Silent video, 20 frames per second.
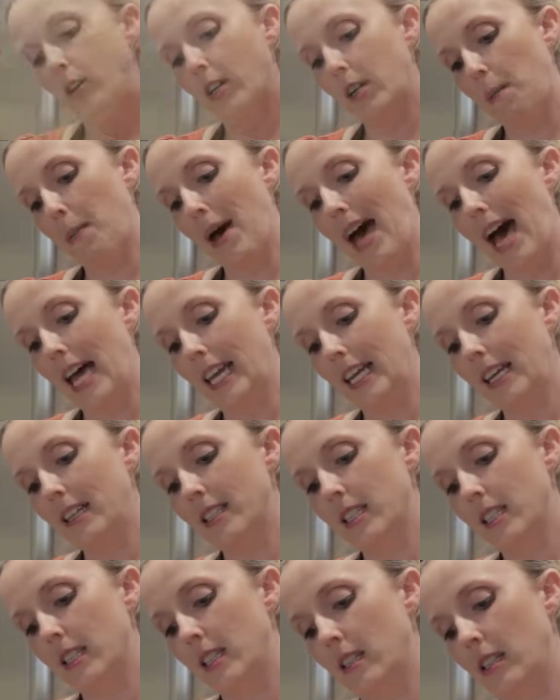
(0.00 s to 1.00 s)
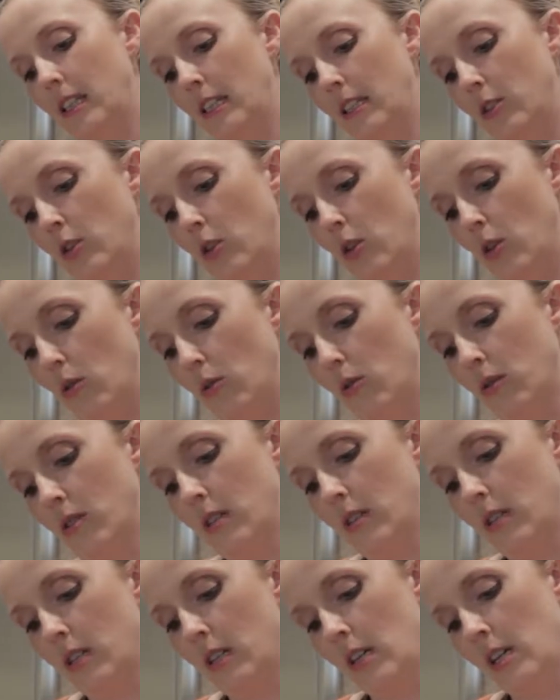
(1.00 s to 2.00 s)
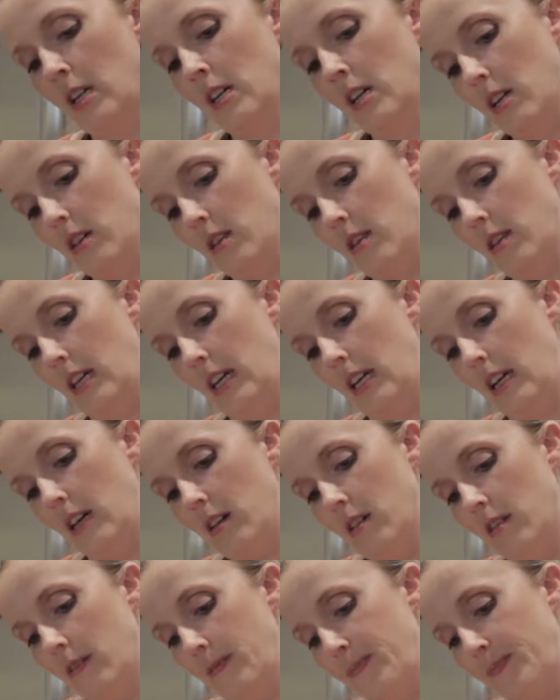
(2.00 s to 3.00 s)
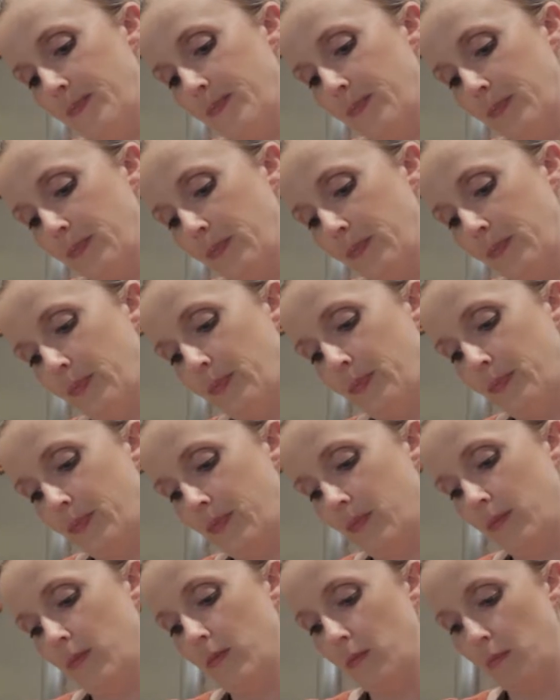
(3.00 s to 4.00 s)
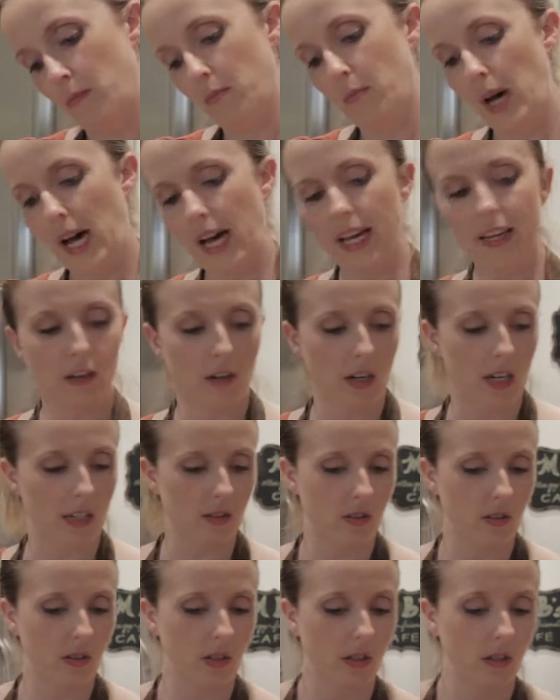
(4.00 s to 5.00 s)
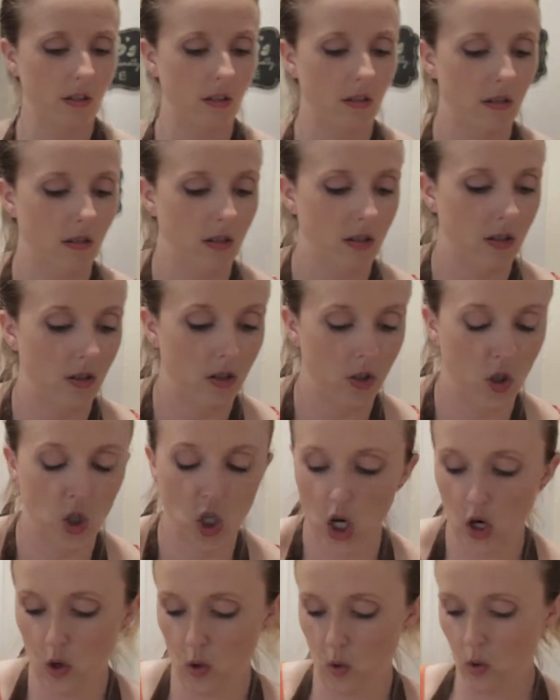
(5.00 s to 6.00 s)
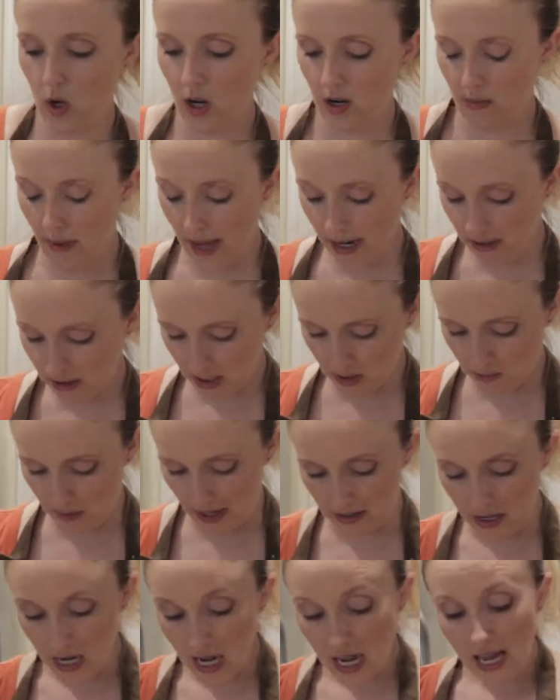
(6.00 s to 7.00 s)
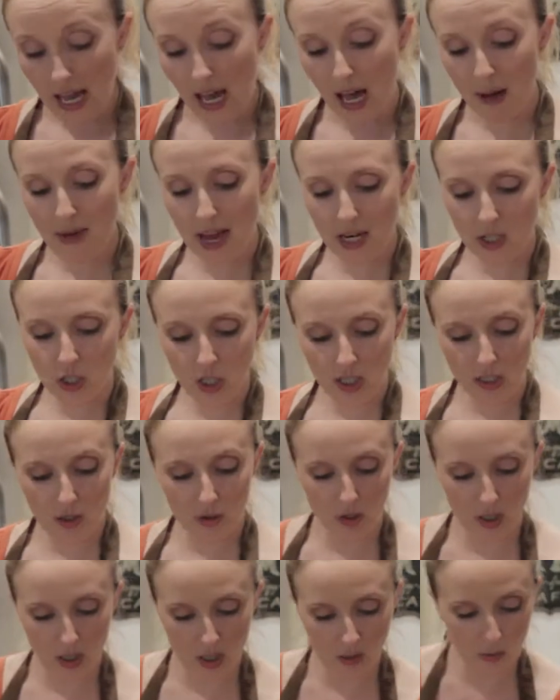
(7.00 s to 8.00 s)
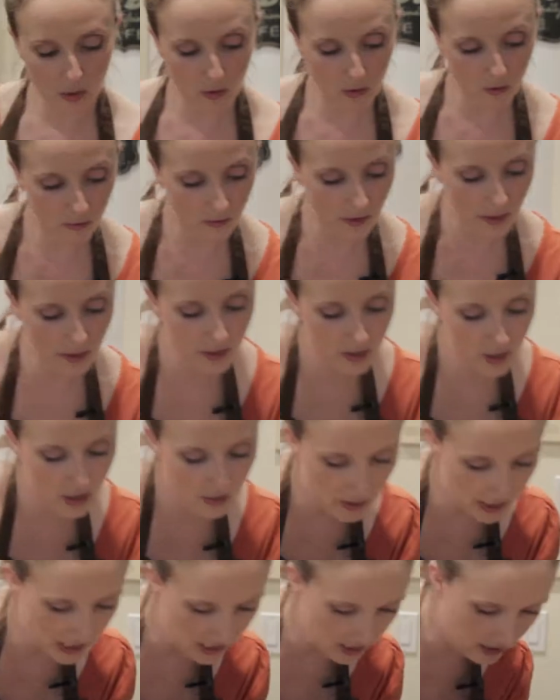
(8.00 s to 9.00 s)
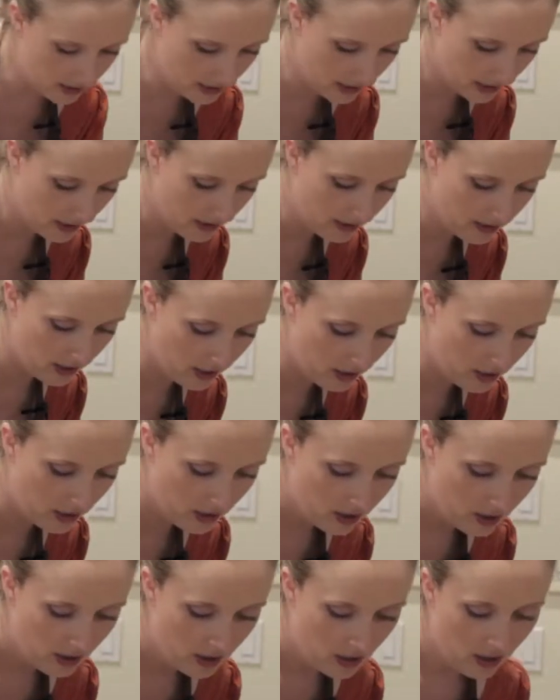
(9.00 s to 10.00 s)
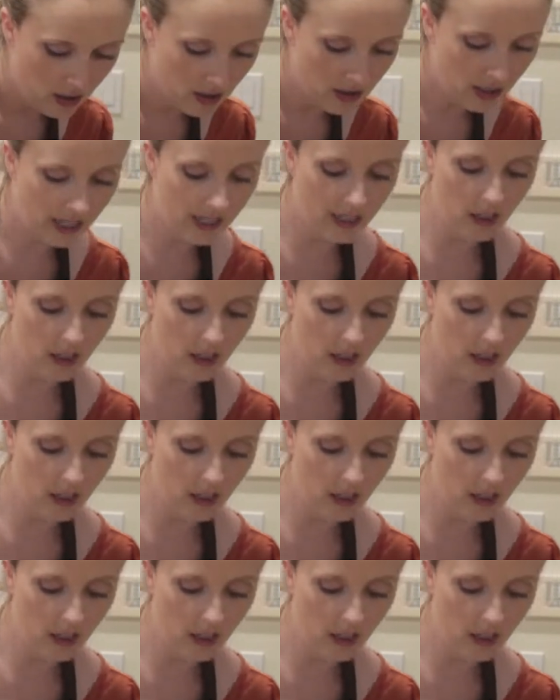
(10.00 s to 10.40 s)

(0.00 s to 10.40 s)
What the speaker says: going to pat it into the pie crust dough or pie crust pan. I'm actually going to use a spoon first because I think that